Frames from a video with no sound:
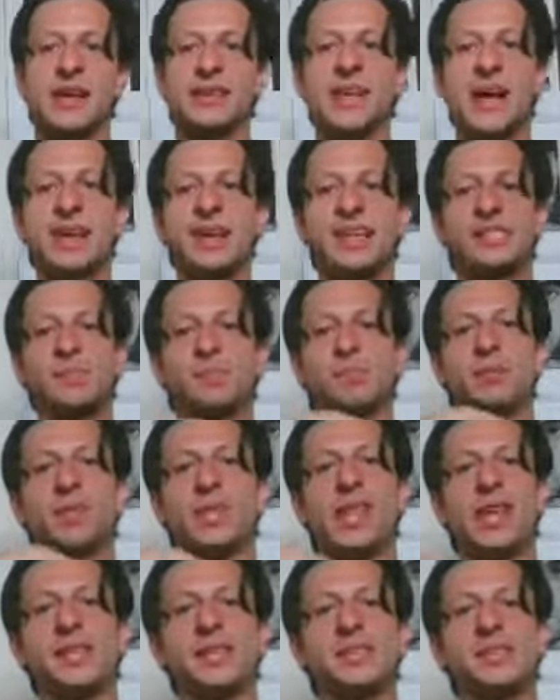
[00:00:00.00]
that is
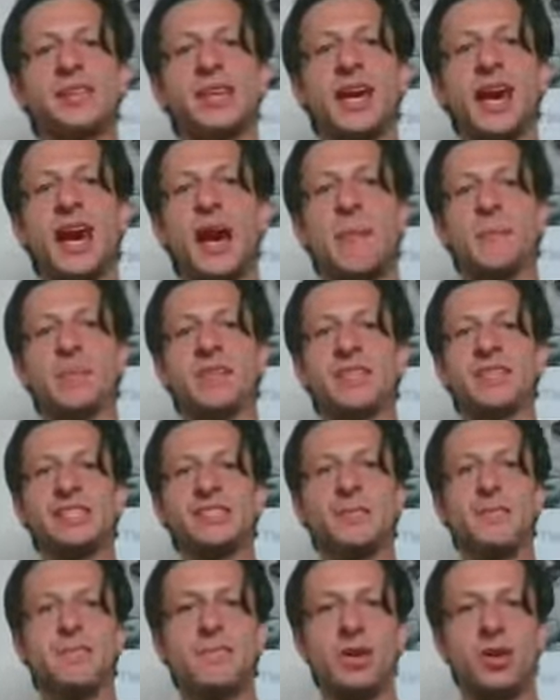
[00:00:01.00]
placing up
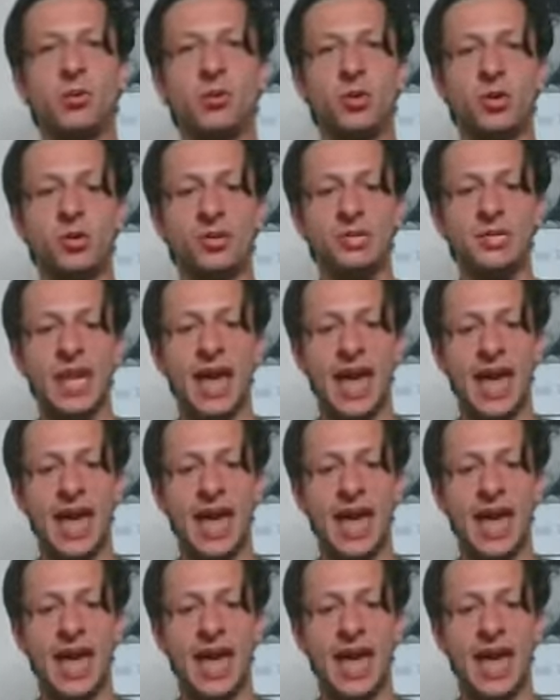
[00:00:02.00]
these mirrors